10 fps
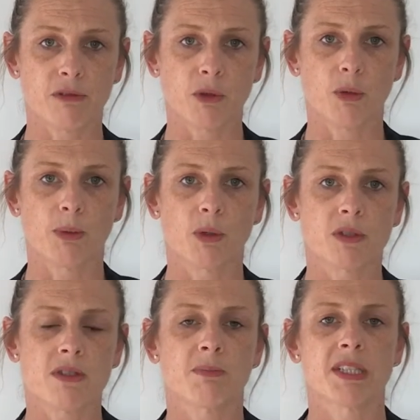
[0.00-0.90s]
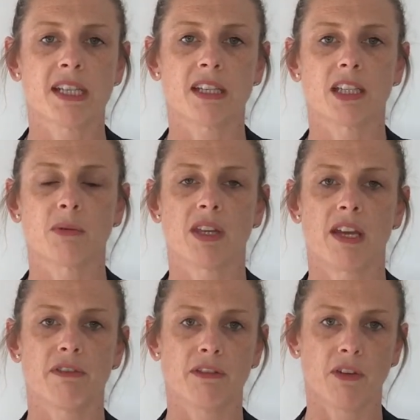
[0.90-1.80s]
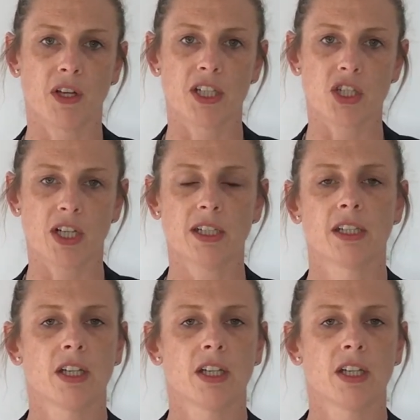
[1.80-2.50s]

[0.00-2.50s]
floorboards, particularly with heavy furniture.